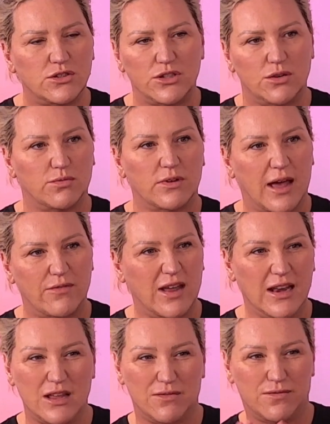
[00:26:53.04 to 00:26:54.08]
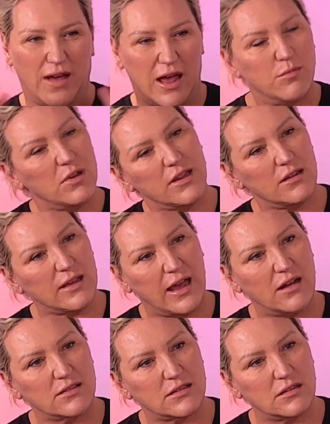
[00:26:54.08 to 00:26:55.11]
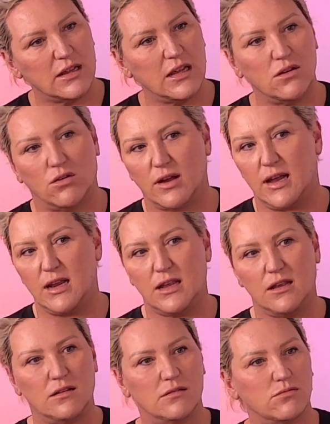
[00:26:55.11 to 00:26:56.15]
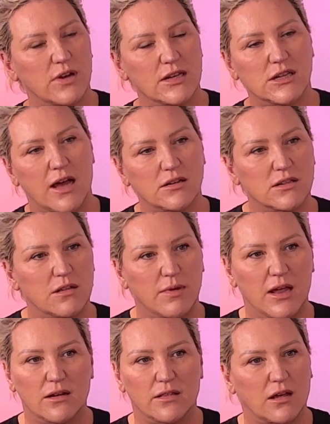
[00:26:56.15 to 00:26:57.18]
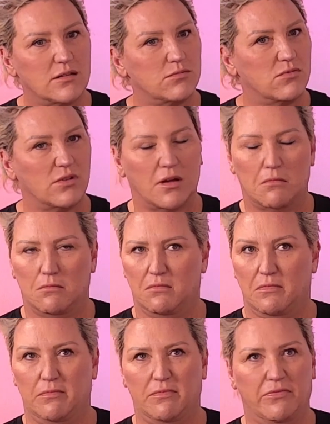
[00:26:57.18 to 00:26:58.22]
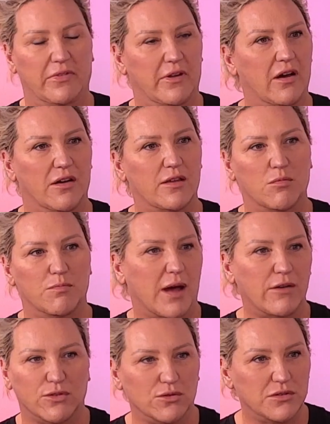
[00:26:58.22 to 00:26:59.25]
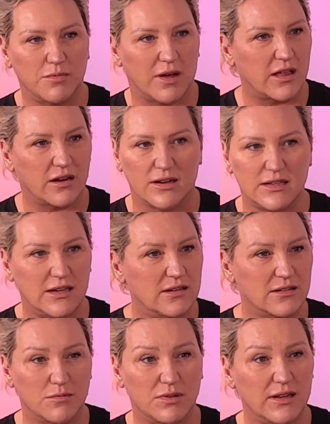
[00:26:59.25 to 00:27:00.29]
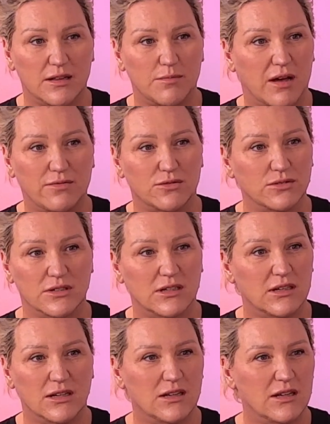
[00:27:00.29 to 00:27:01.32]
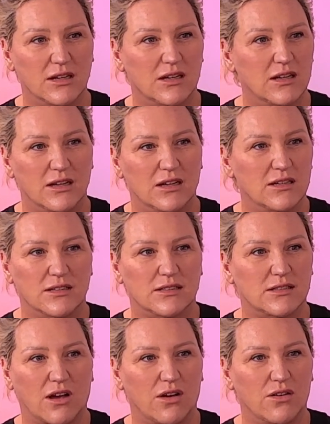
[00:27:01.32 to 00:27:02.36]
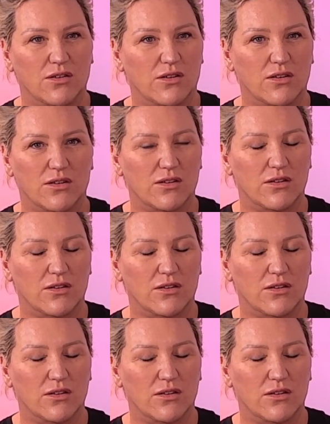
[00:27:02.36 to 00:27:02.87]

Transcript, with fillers: do you have any family counseling or any reach out to the men? And they were like, no, they were baffled by that idea, completely baffled. So